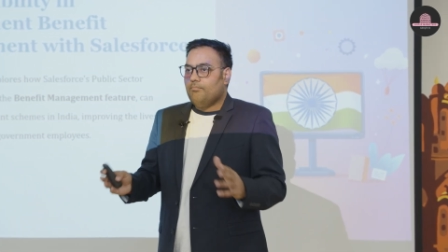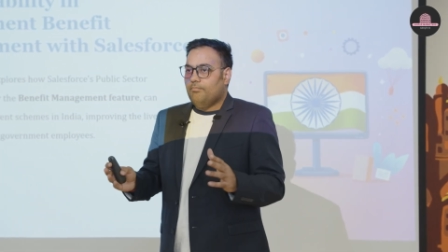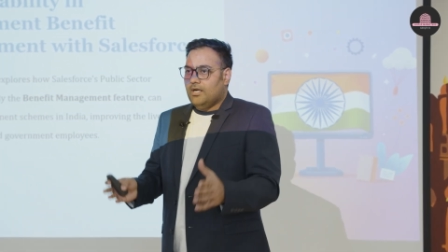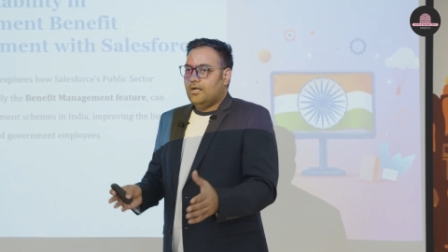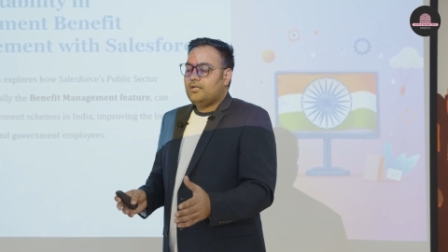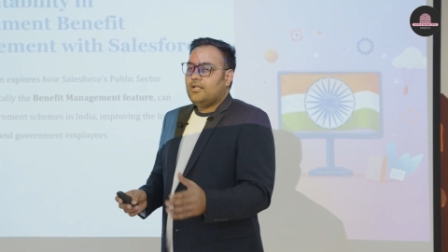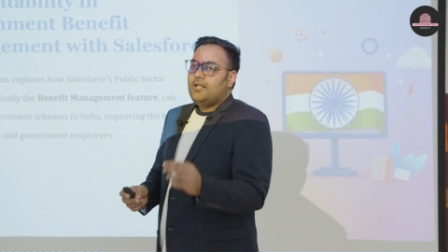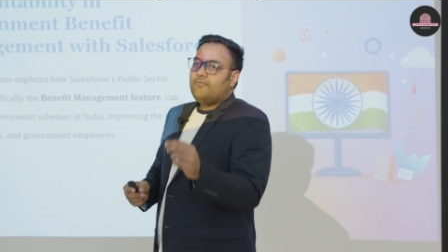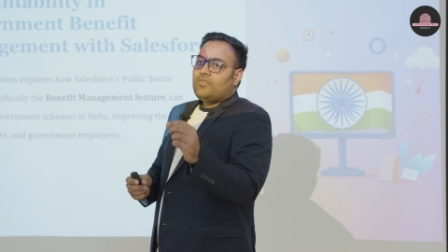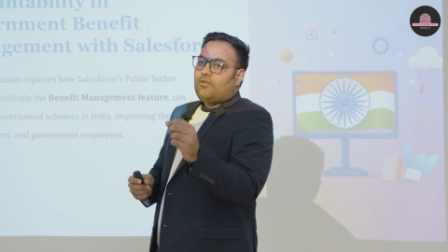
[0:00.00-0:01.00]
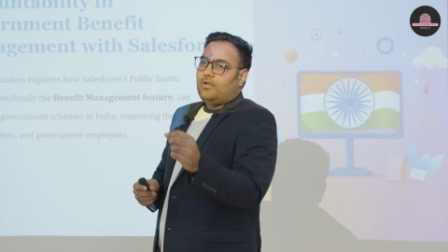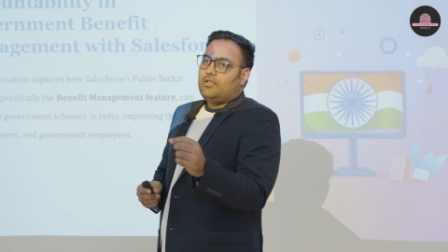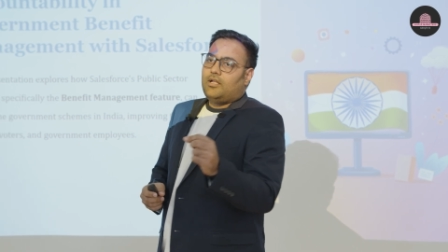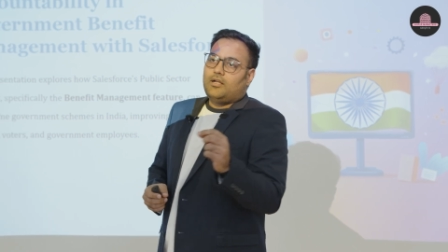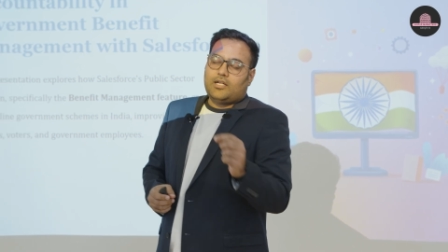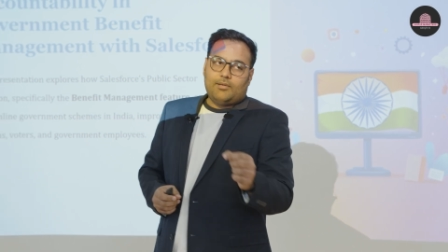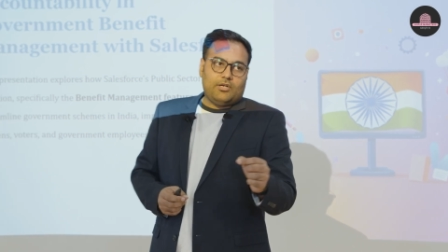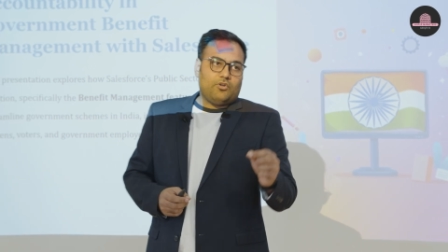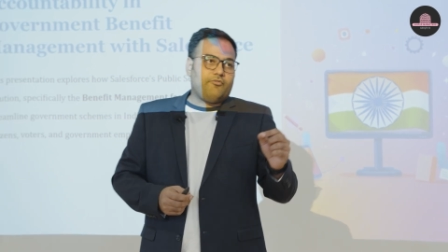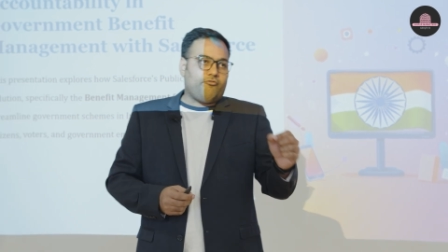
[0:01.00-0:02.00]
but with a little
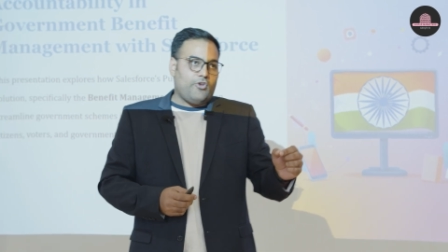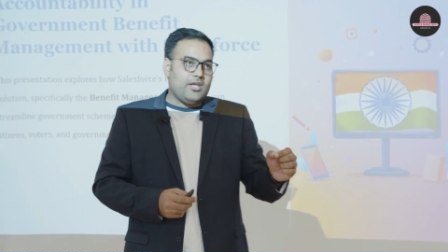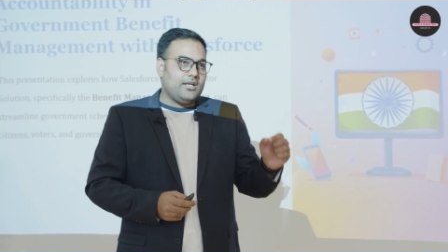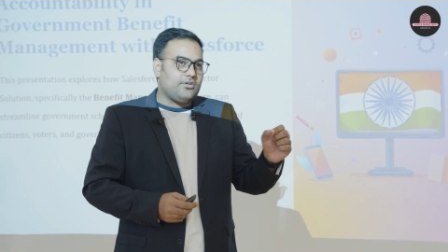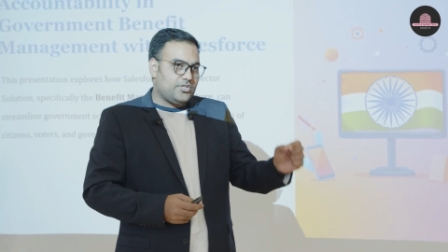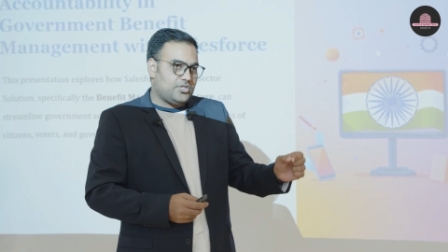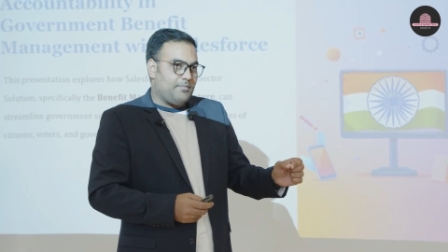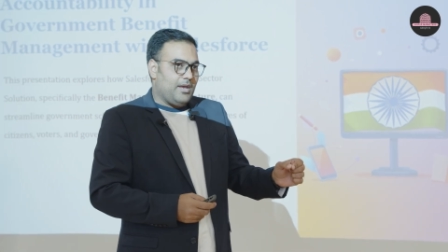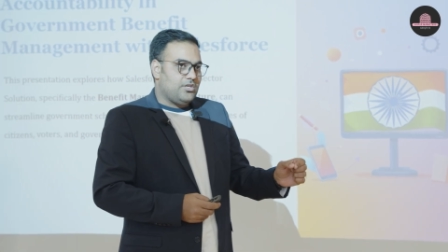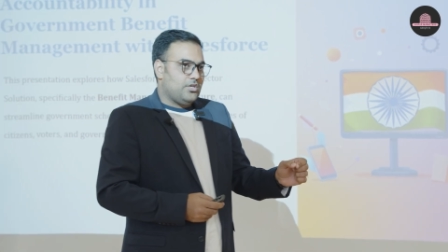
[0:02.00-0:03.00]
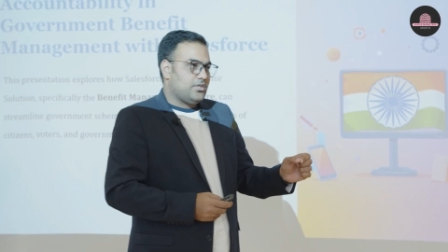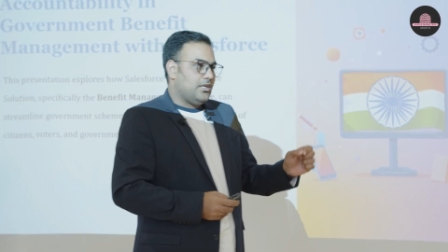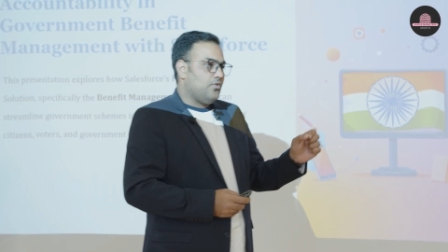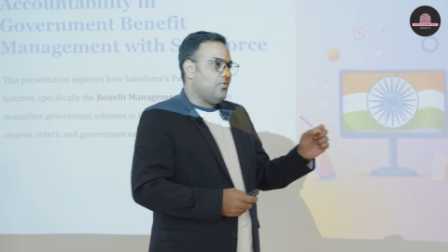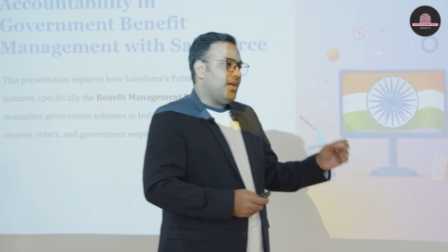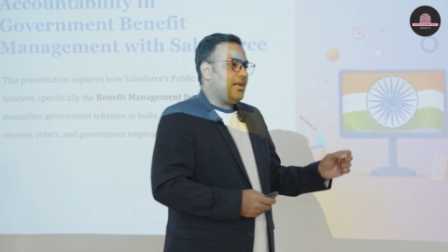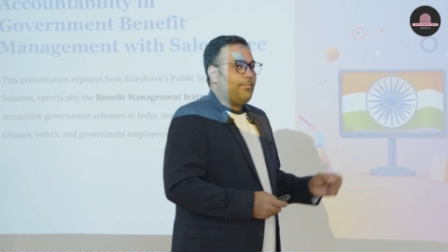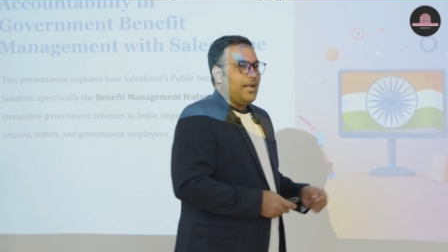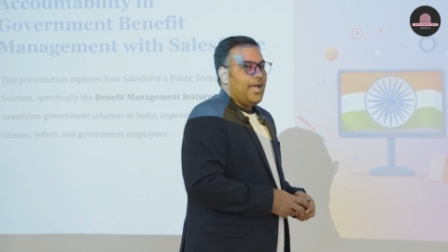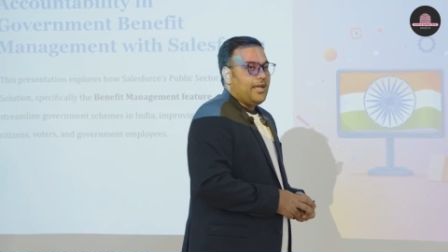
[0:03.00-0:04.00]
bit of tweak and customization, you can
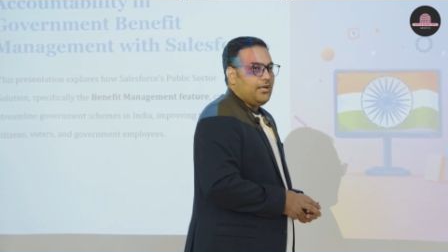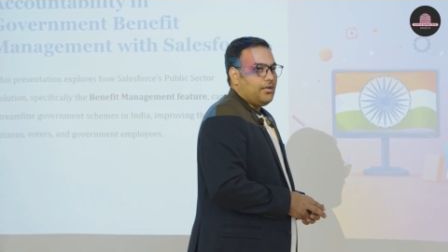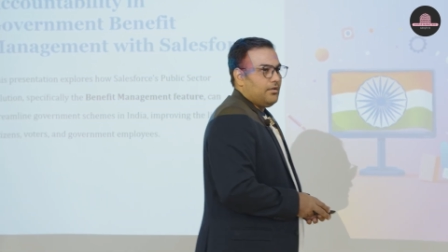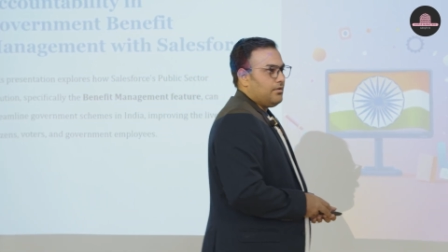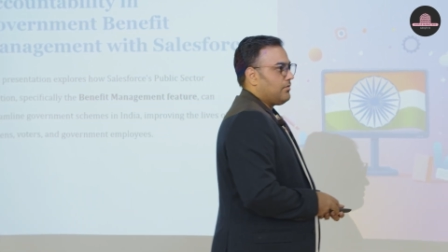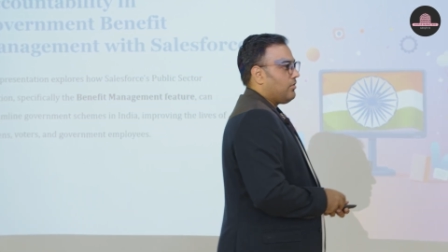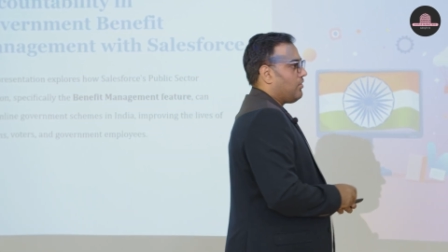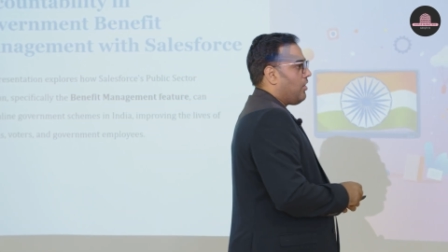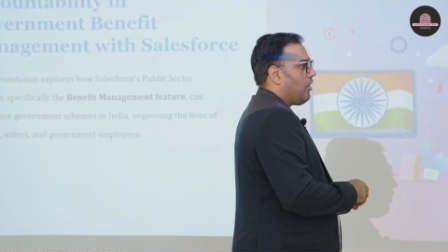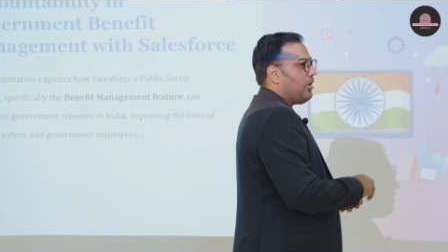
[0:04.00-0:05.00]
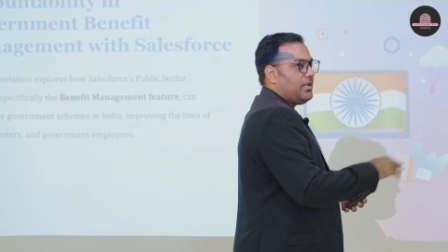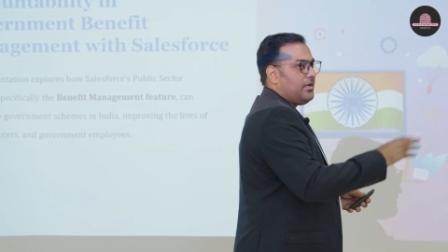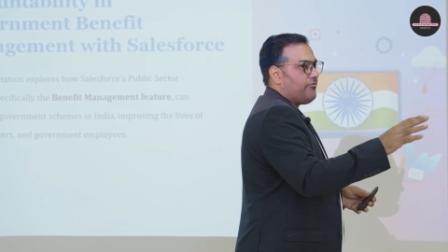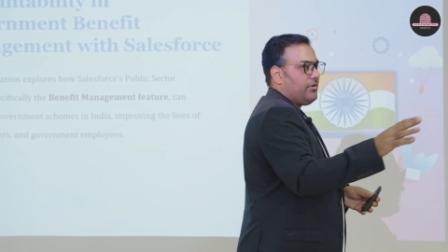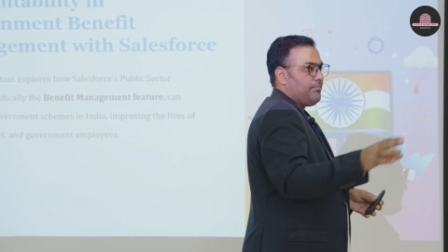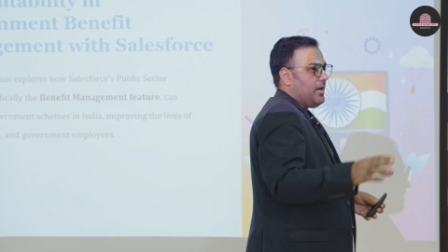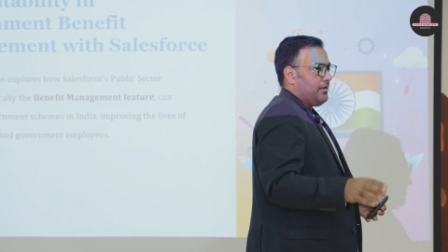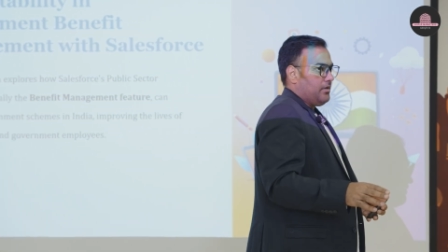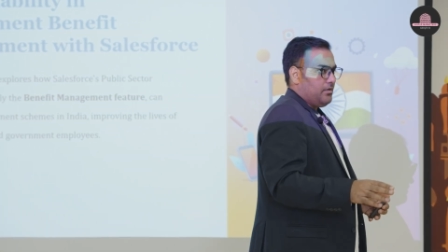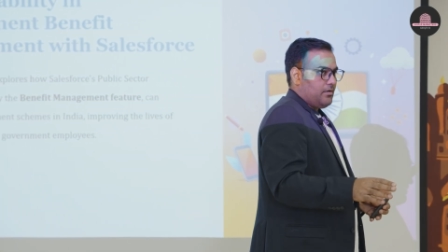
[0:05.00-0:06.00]
apply it in all the different
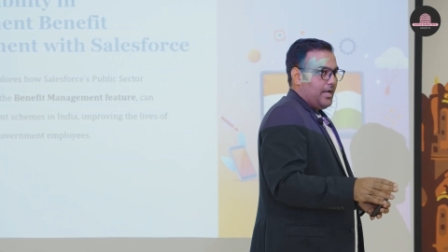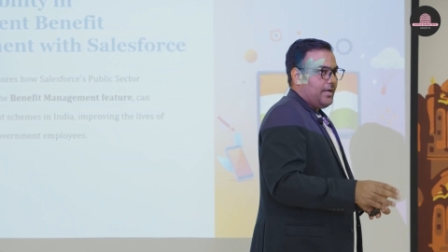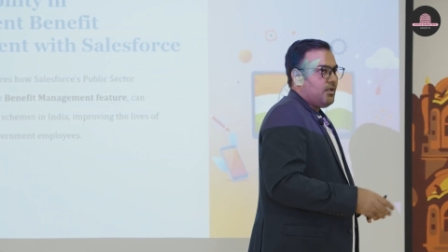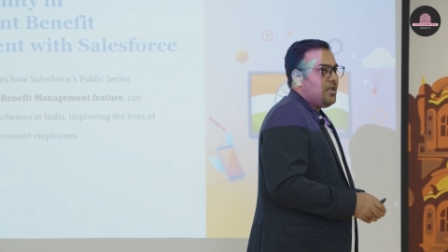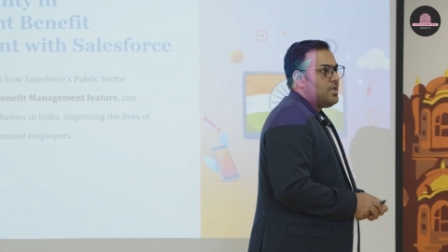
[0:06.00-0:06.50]
markets, right?